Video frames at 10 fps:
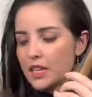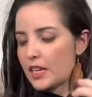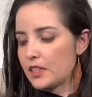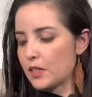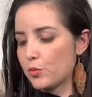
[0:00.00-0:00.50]

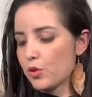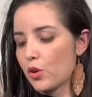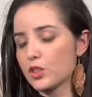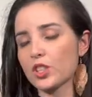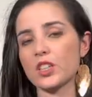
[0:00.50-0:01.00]
And then we're
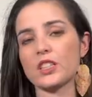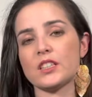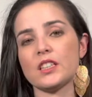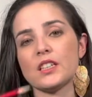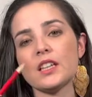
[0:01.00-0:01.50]
also gonna
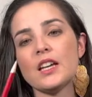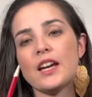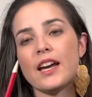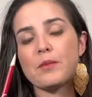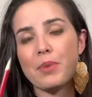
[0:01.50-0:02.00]
need
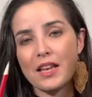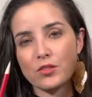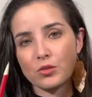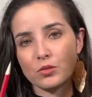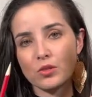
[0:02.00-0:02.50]
a
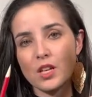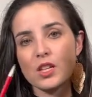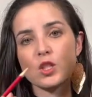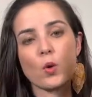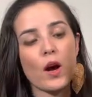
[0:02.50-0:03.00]
pencil.
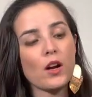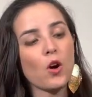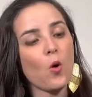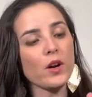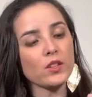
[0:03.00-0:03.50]
So I'm
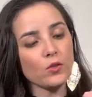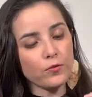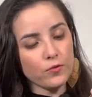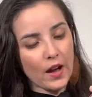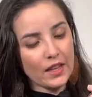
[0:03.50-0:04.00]
going to
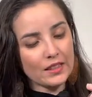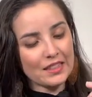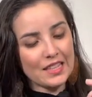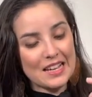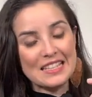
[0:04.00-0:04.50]
find
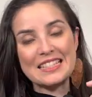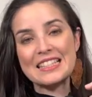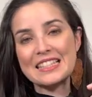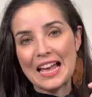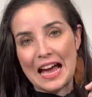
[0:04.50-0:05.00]
the
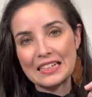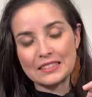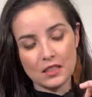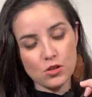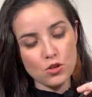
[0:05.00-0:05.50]

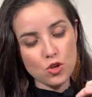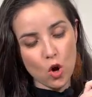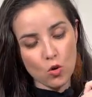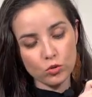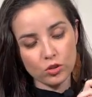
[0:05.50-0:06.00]
exact
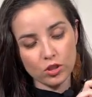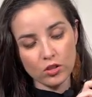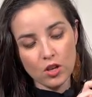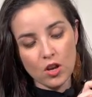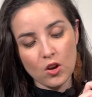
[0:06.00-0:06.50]
note
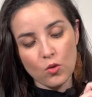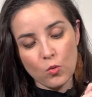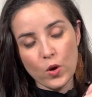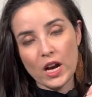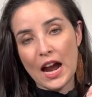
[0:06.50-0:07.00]

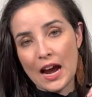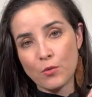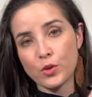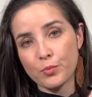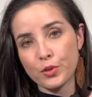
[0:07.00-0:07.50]
where I
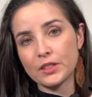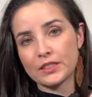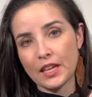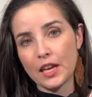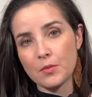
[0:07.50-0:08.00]
would put the
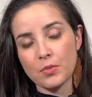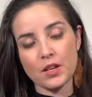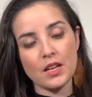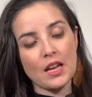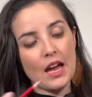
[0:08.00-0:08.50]
tape.
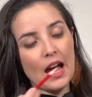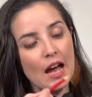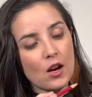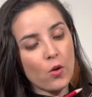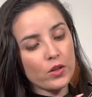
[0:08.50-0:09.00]

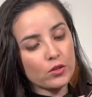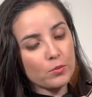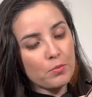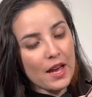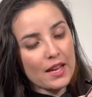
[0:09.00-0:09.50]
I'm going to
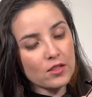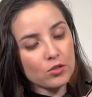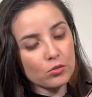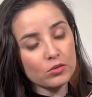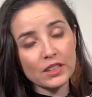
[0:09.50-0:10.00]

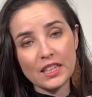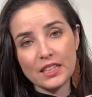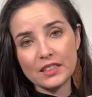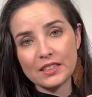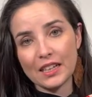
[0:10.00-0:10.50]
pencil
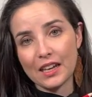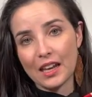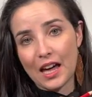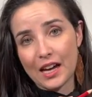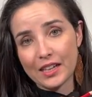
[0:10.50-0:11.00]
in a
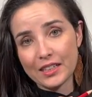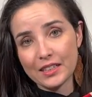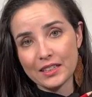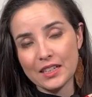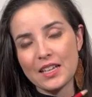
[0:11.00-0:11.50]
line